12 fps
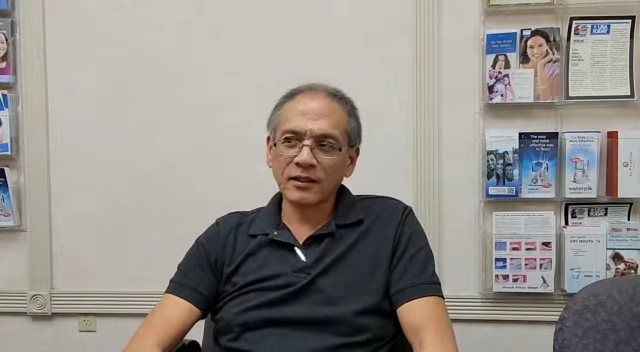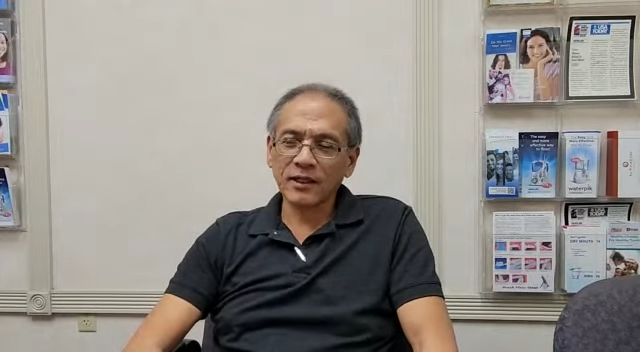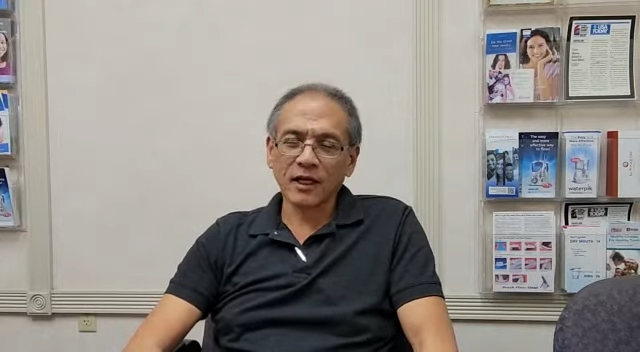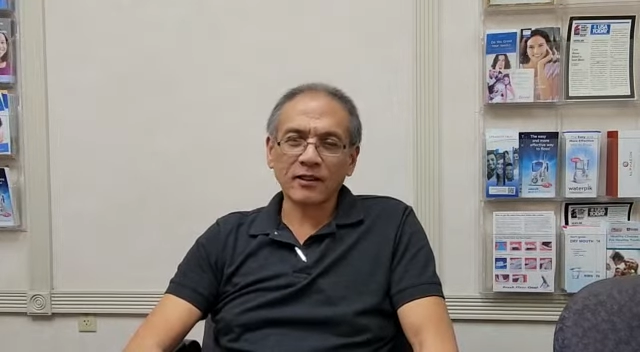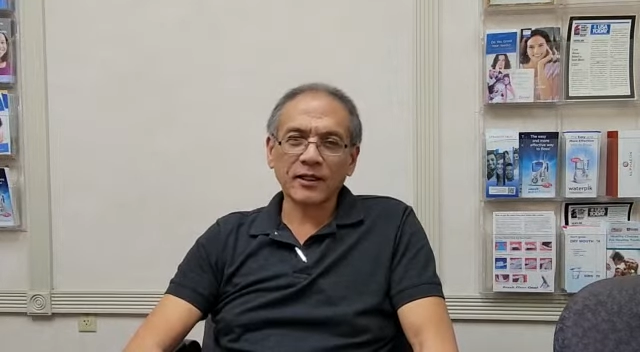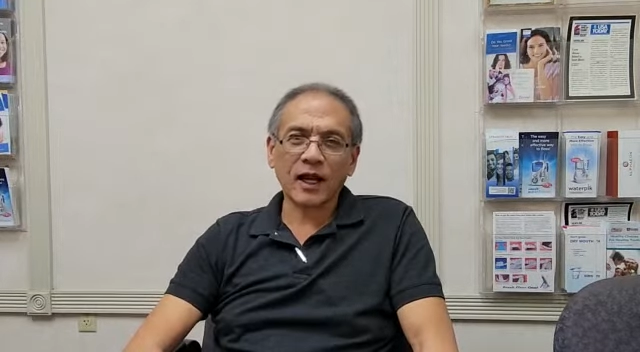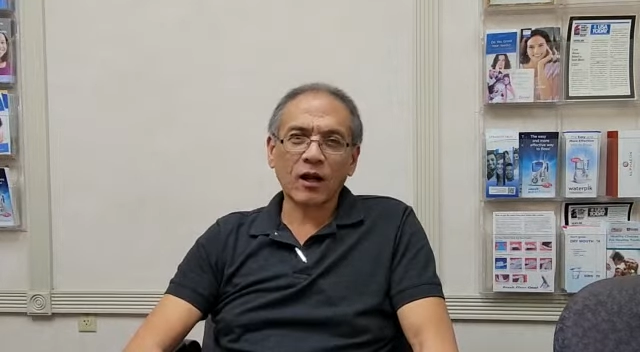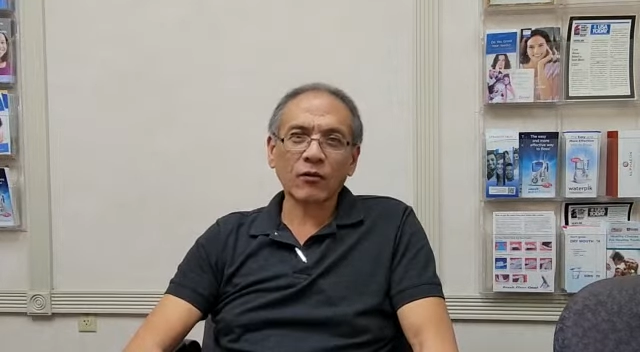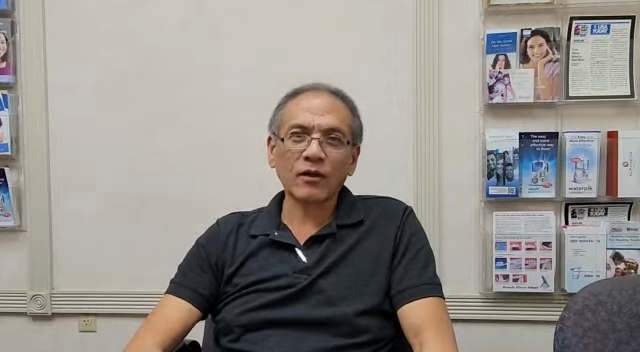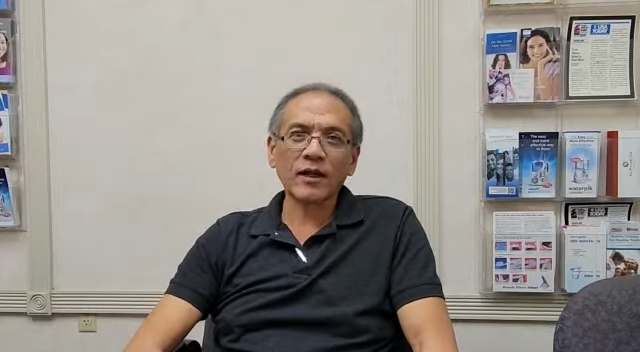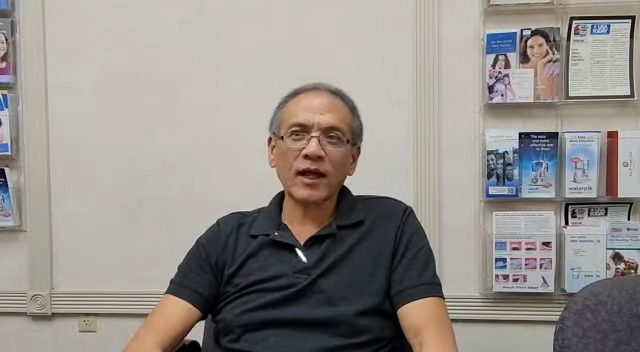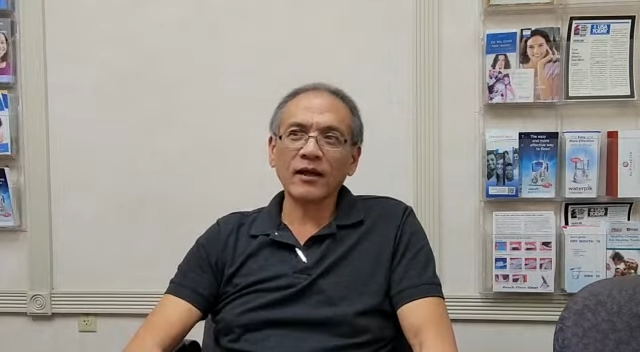dr
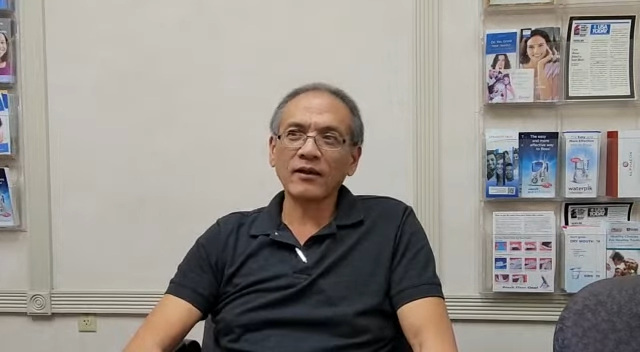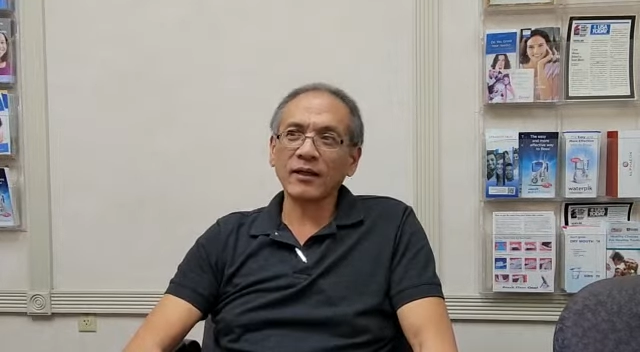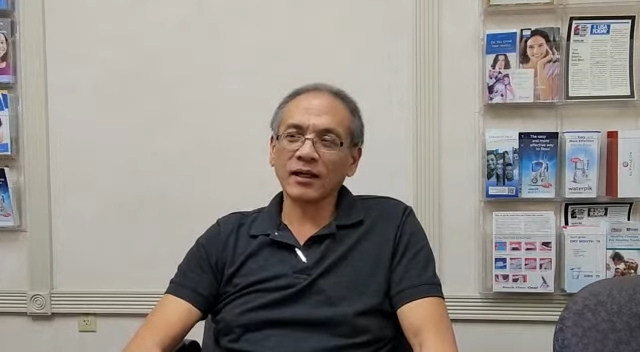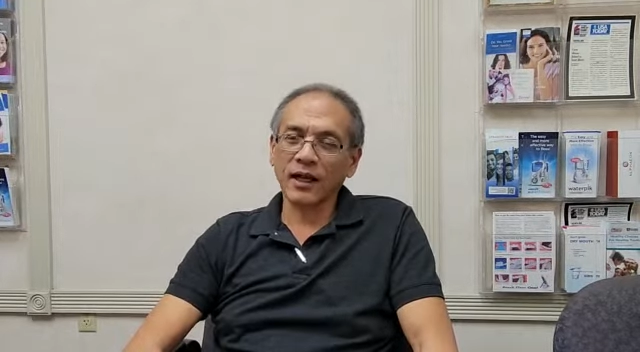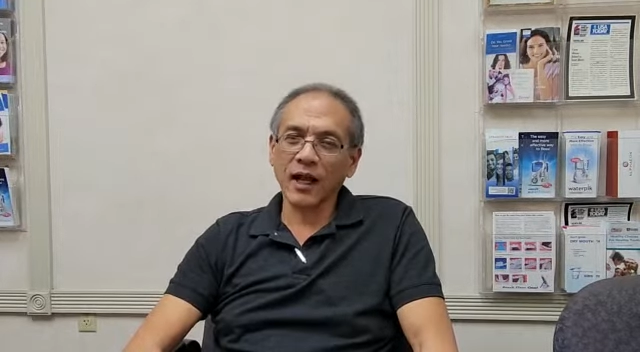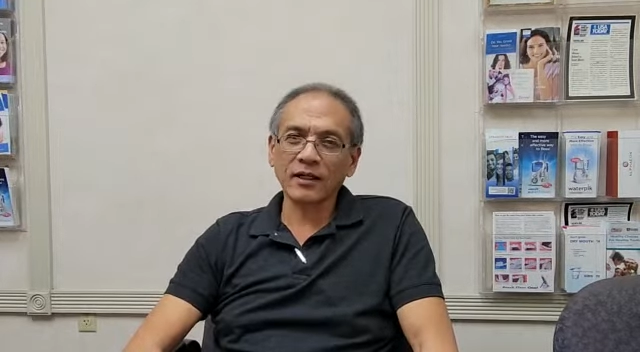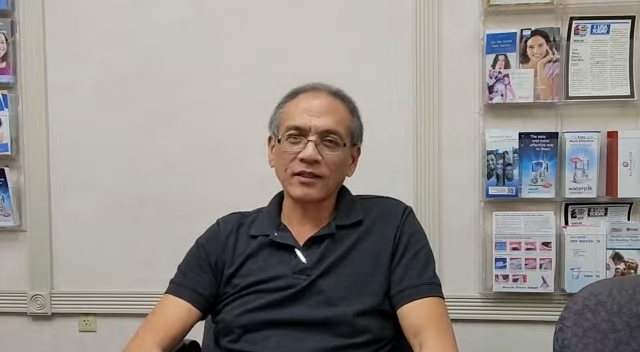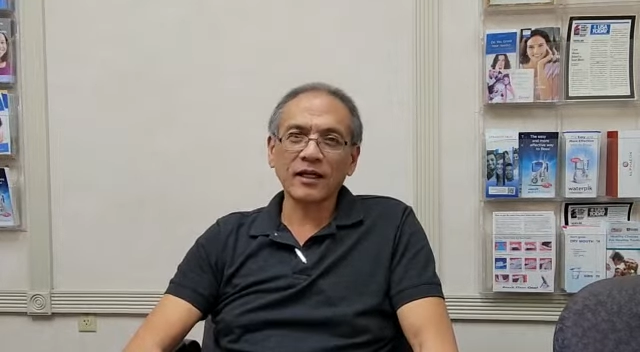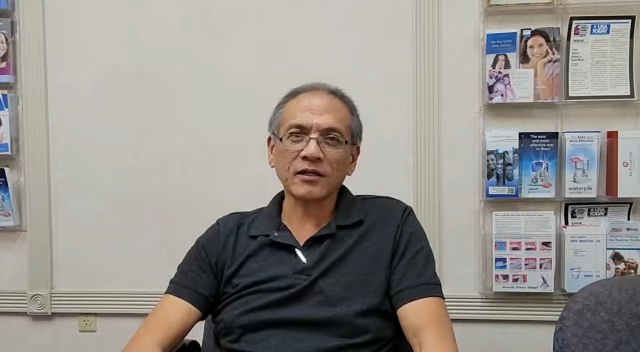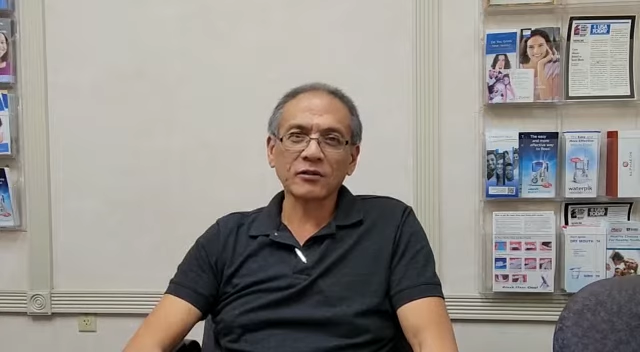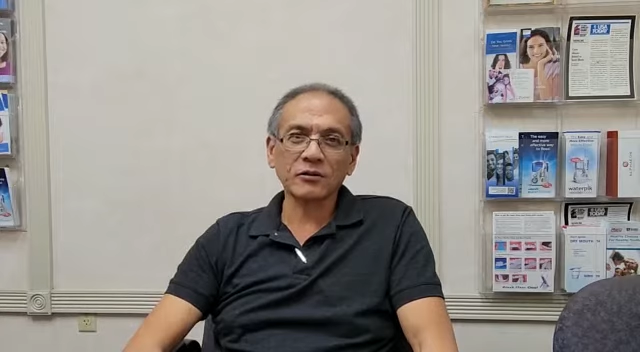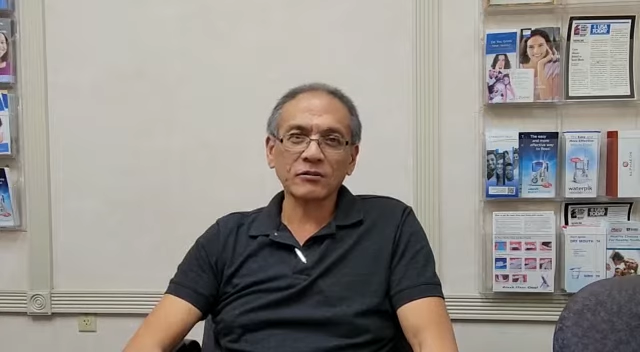kalra and akaka
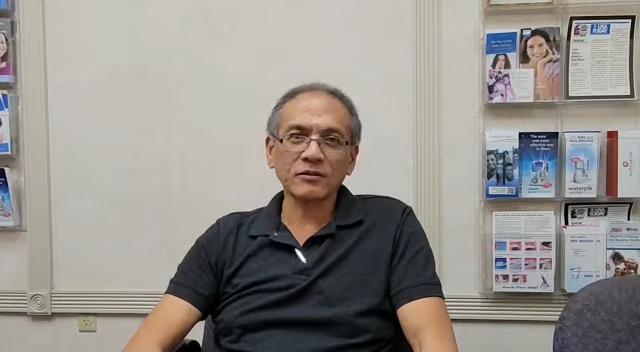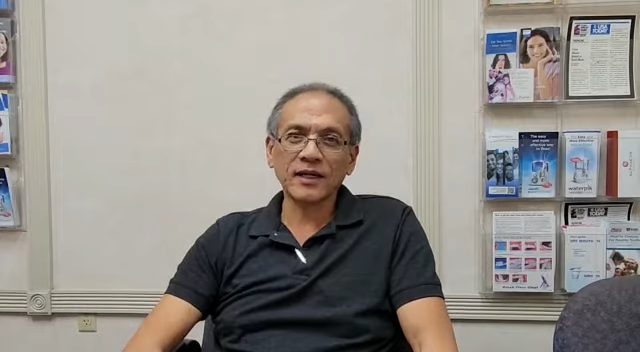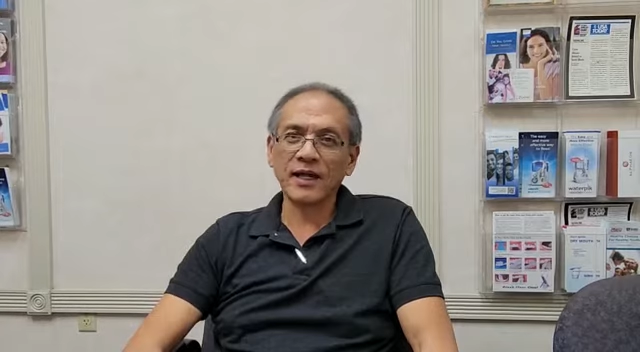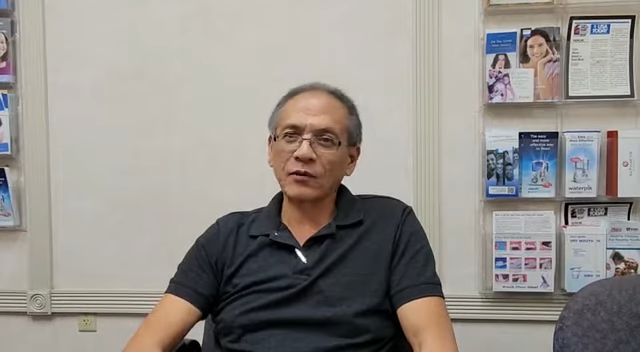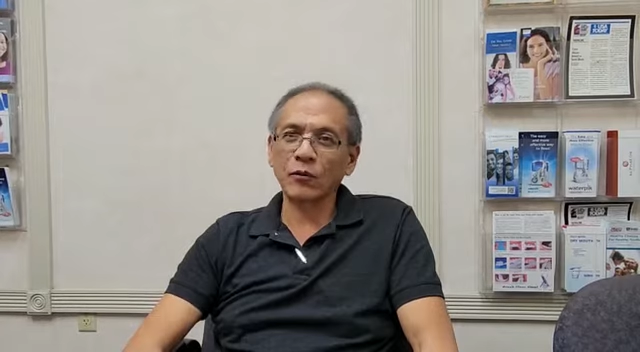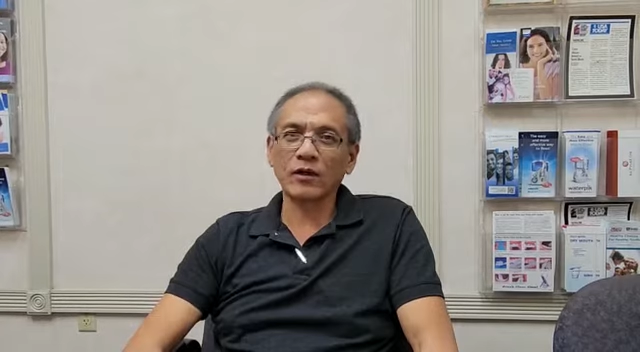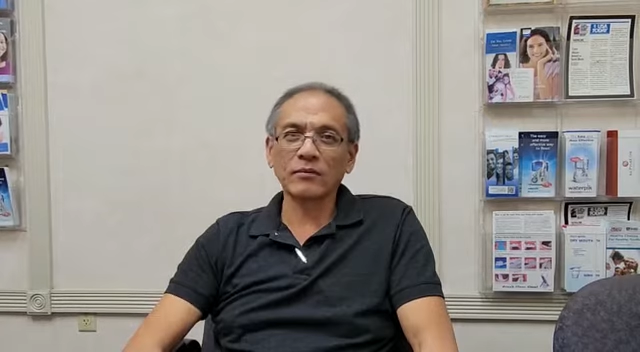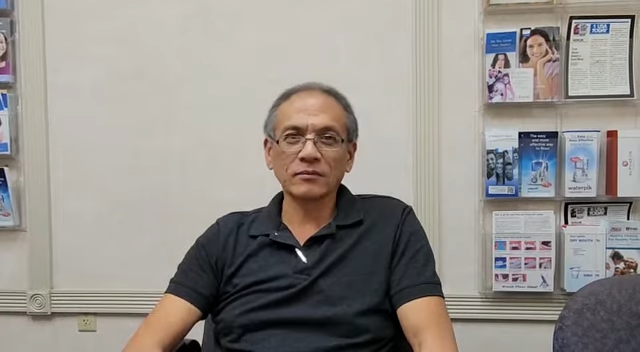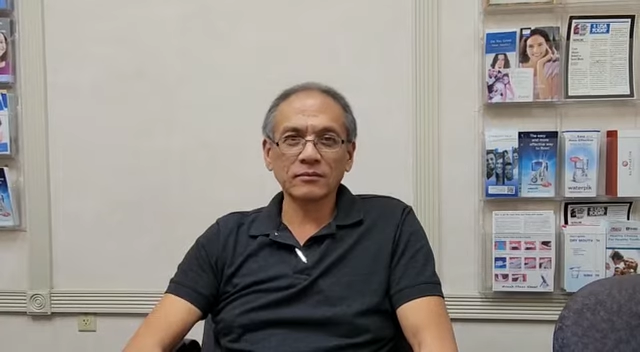dental to anyone